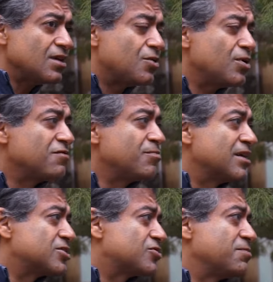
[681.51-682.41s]
It could even
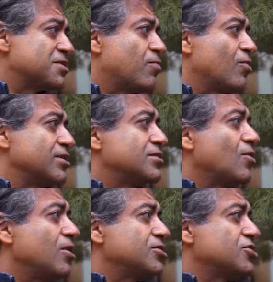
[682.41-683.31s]
be extreme sports. It's
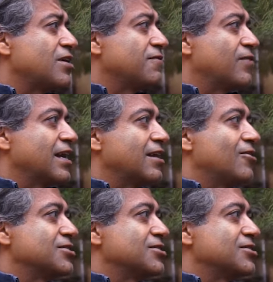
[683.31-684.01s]
all just trying to forget